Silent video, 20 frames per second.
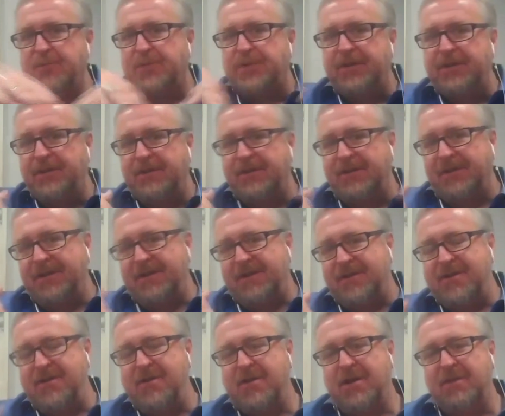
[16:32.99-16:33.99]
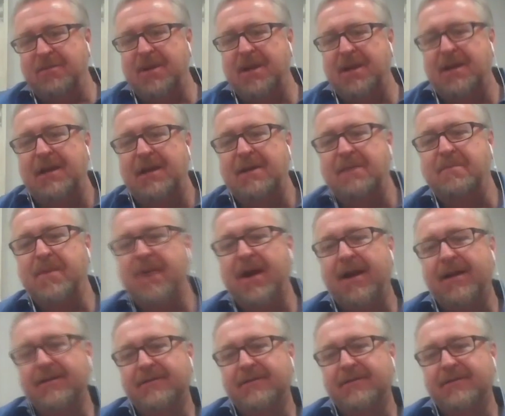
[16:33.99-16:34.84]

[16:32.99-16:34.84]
one, you can make an impact.